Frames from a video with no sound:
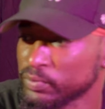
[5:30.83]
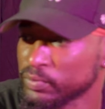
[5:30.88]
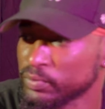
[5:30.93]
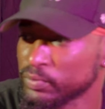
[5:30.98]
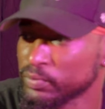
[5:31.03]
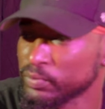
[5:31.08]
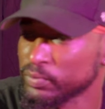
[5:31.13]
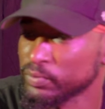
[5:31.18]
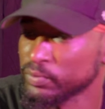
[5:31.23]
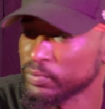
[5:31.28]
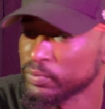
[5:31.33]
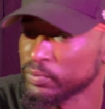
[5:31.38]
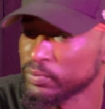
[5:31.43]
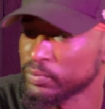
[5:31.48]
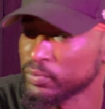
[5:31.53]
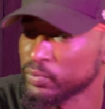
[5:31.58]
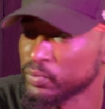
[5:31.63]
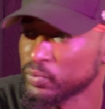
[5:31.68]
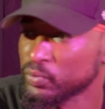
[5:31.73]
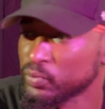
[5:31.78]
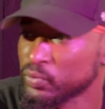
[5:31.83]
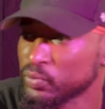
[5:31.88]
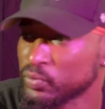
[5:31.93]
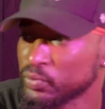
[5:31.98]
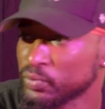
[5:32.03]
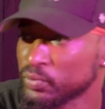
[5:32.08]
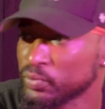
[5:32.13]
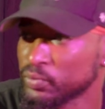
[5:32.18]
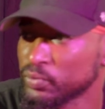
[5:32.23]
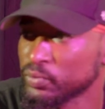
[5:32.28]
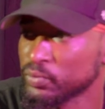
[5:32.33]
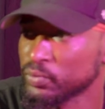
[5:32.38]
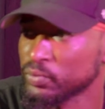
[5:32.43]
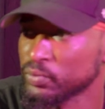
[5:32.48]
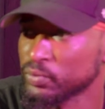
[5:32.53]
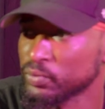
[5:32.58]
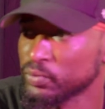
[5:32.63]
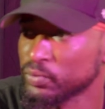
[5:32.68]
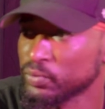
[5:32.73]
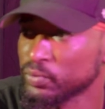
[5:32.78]

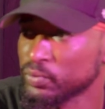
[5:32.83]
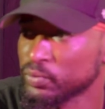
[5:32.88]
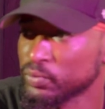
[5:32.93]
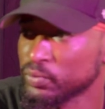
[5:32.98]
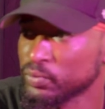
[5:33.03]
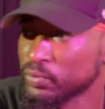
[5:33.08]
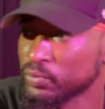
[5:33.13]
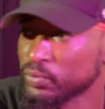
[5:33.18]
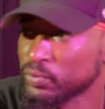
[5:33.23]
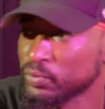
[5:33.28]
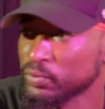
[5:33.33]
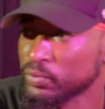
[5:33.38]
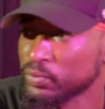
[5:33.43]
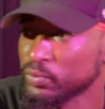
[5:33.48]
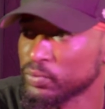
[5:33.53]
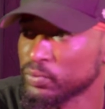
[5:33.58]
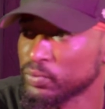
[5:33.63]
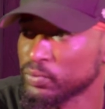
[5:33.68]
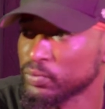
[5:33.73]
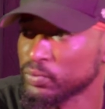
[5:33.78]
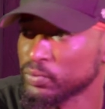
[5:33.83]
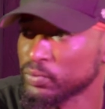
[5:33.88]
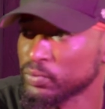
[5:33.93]
[no speech]